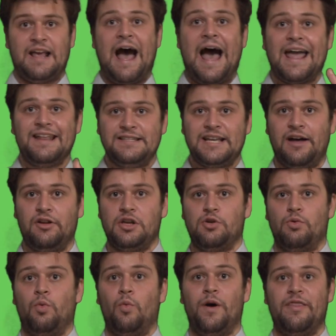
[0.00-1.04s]
I tell you,
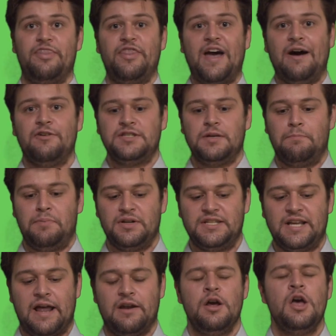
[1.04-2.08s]

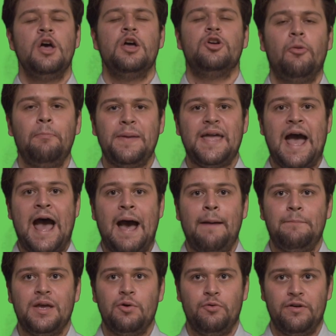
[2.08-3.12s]
1000%, you'll be
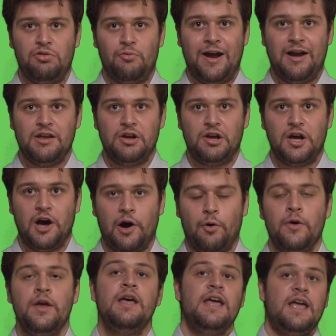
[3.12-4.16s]
happy with where you
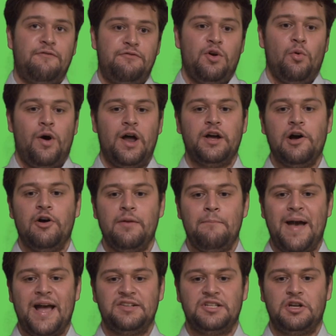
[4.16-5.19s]
go. If you want to go to
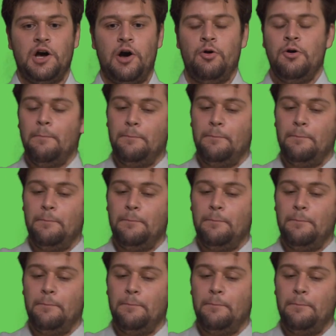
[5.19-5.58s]
Mexico,